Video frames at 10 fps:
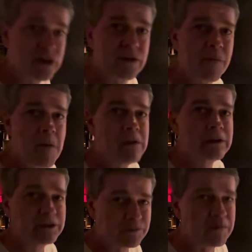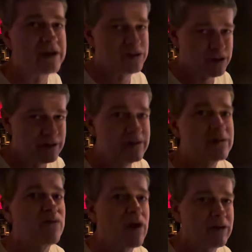floor. Make sure you
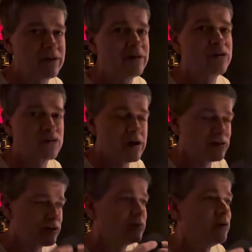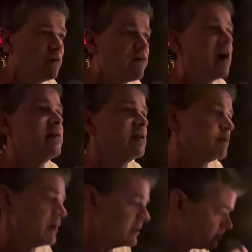just follow the instructions. You'll find this place.